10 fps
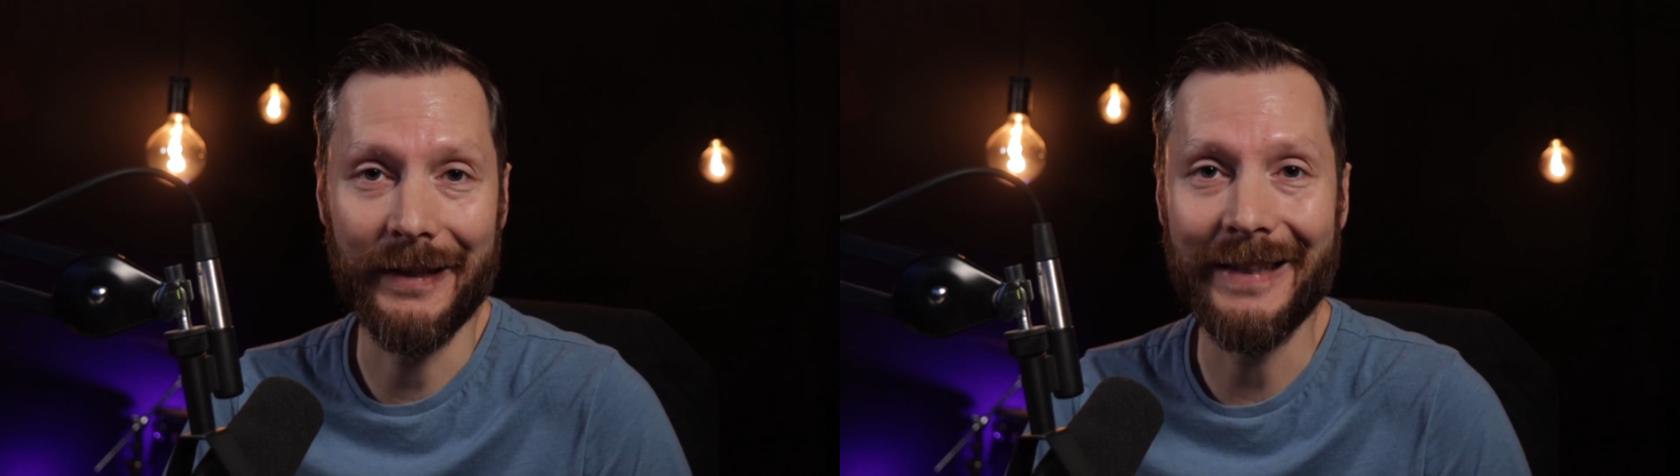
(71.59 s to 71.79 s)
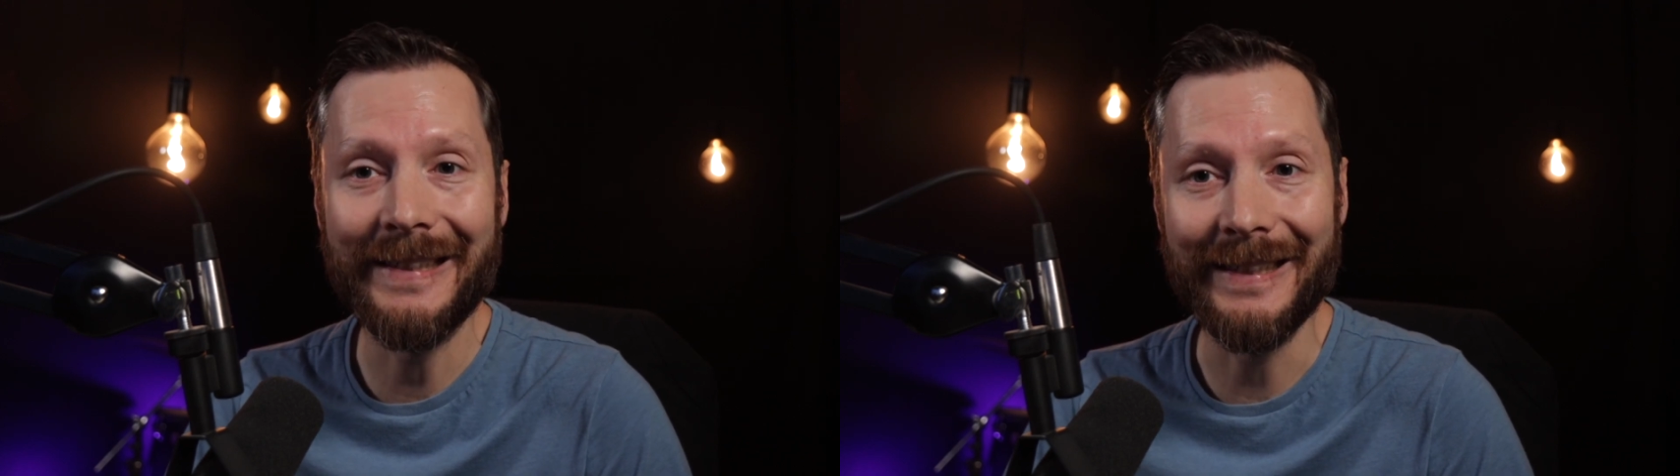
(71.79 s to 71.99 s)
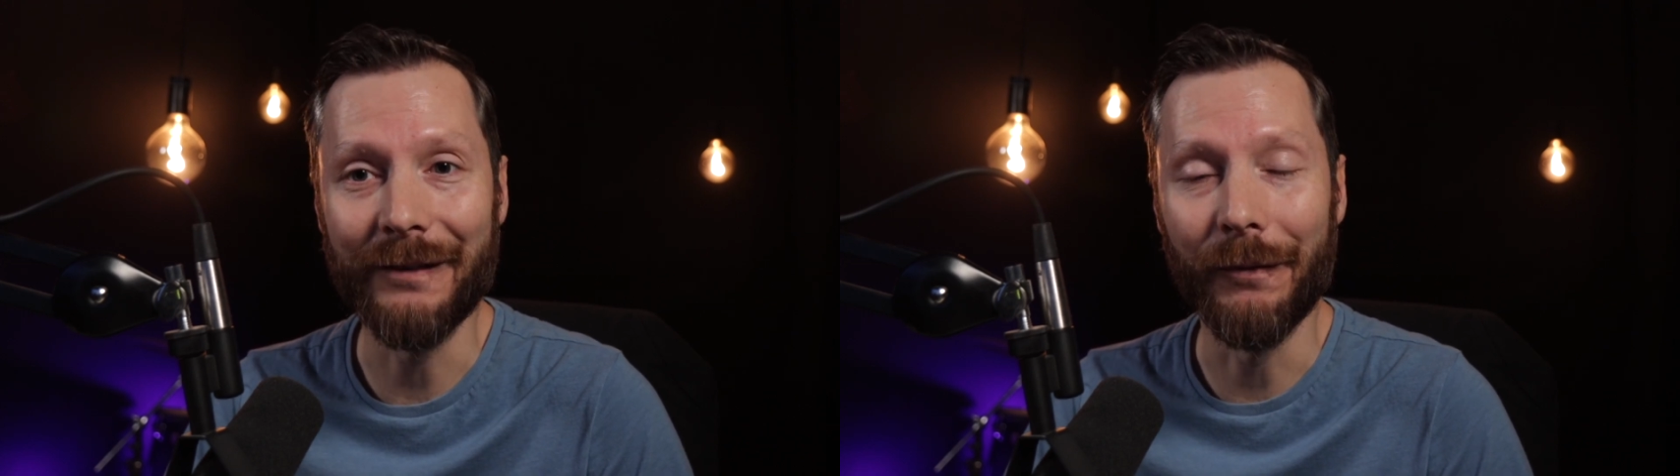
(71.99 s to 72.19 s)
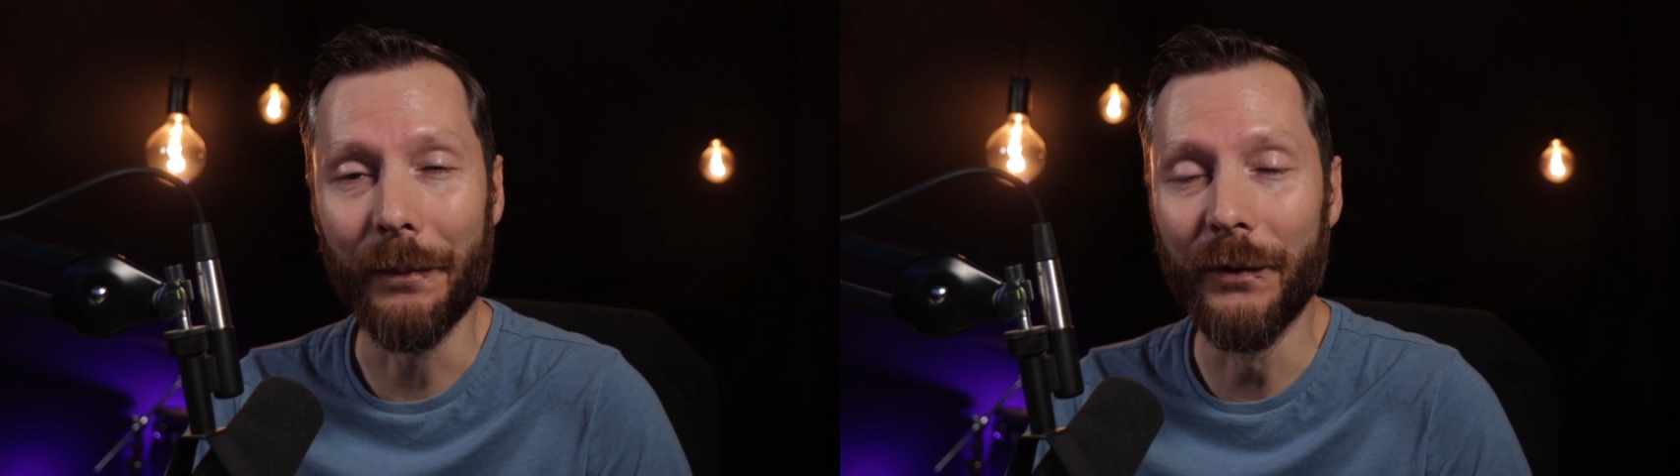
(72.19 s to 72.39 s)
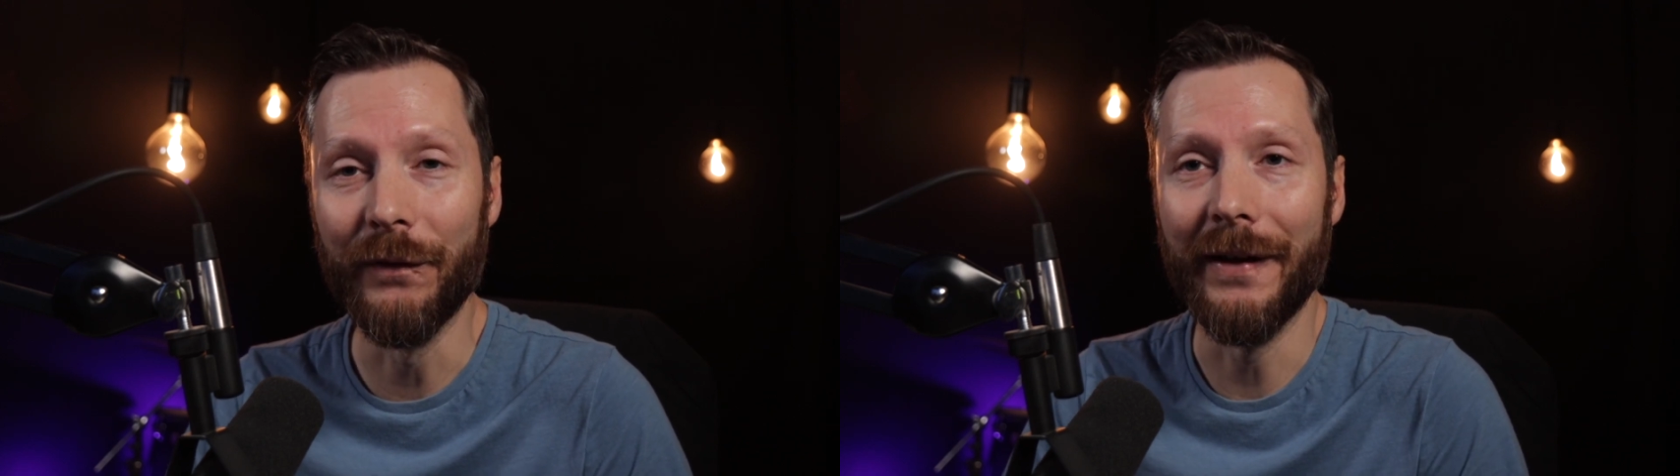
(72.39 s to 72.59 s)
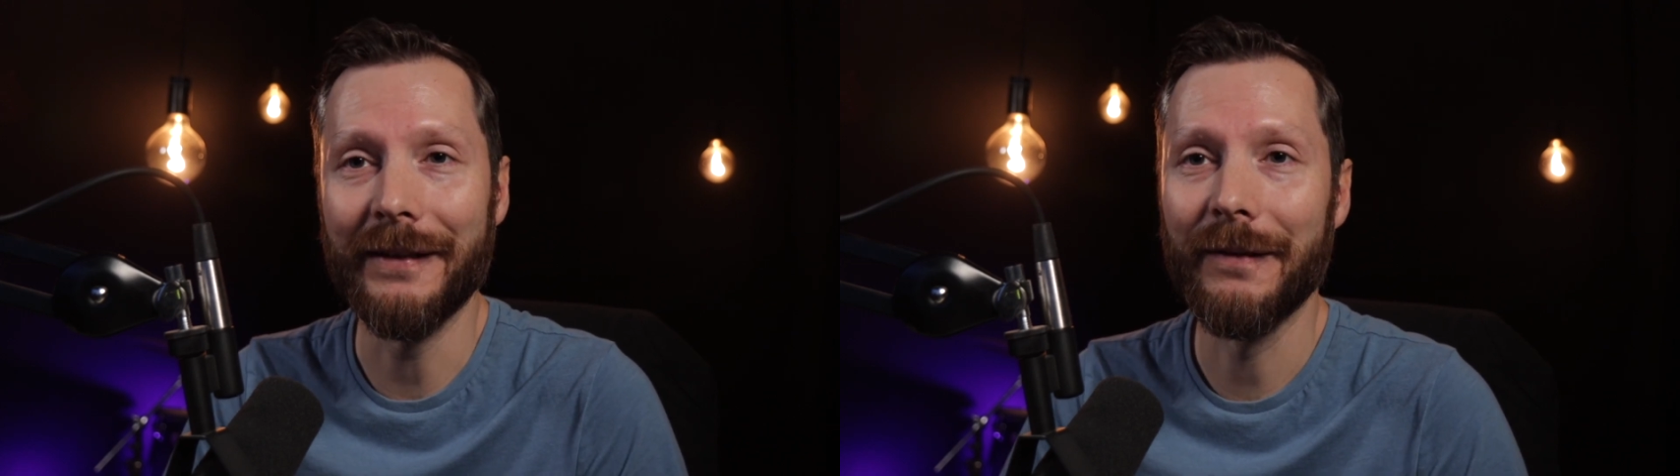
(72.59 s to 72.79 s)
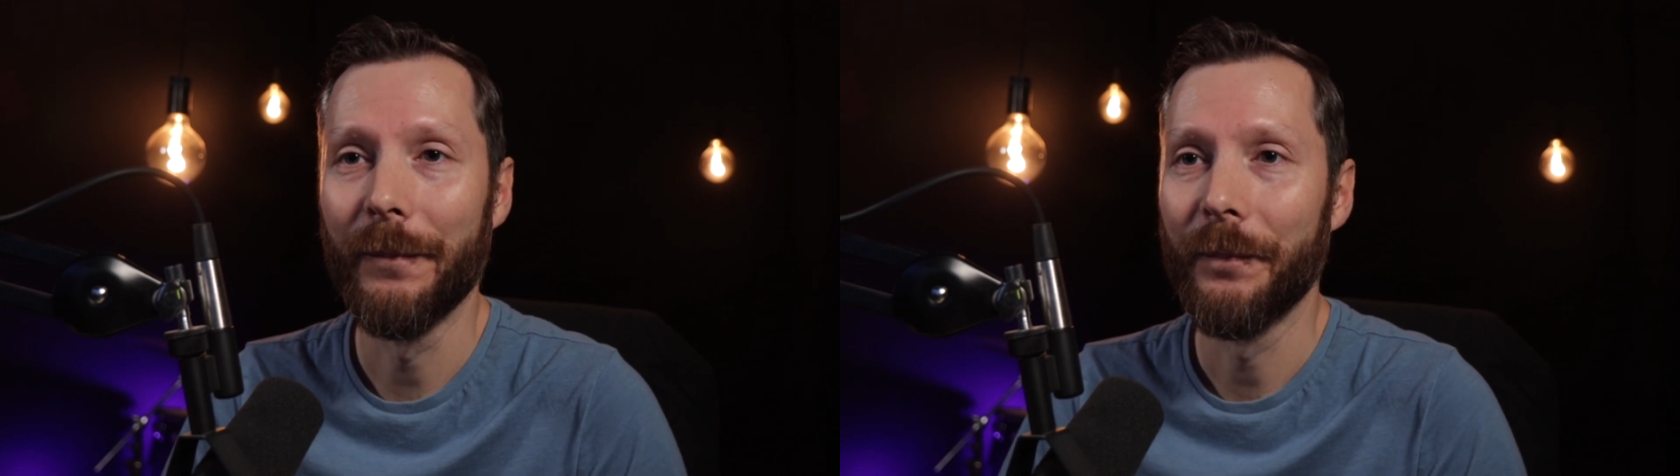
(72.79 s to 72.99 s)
easily remove it.